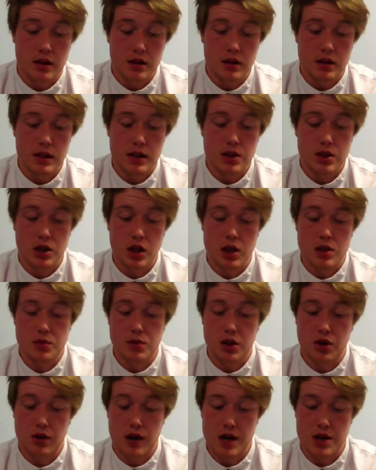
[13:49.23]
This shows
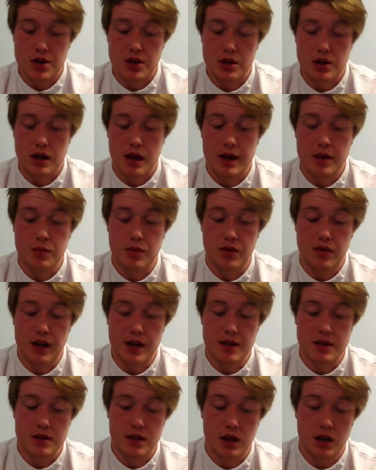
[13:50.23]
progression and
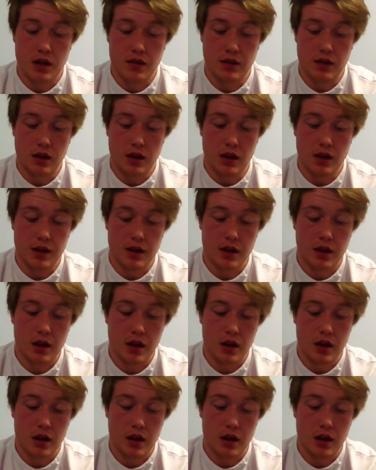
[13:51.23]
prevents overload.